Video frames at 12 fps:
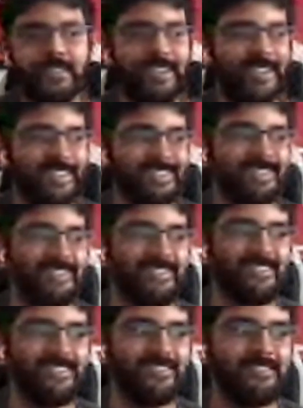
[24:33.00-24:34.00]

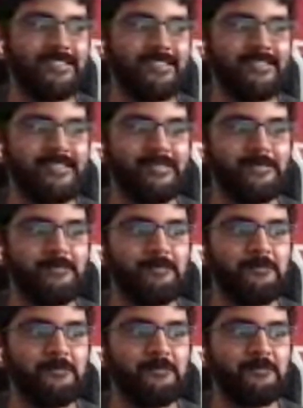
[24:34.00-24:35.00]

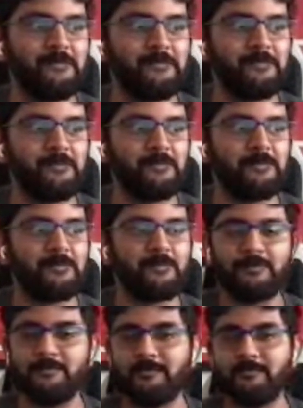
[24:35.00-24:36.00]

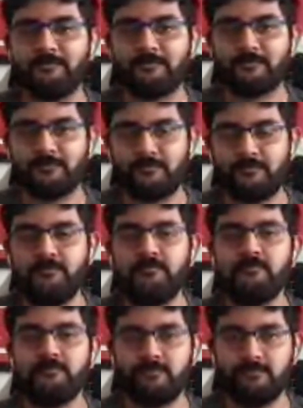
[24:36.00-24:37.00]

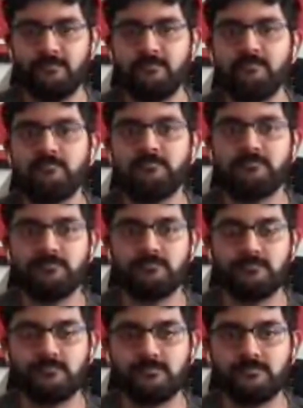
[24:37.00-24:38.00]

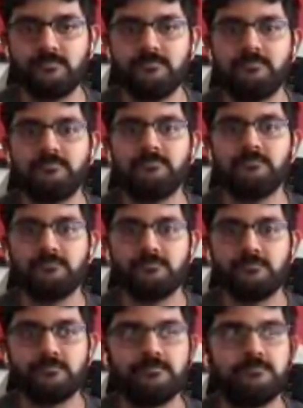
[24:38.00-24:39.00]

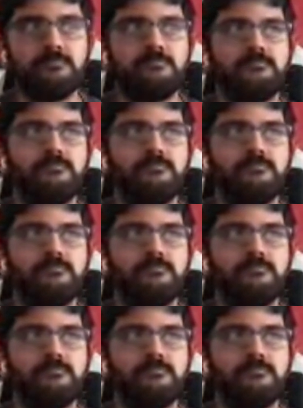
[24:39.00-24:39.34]
(not speaking)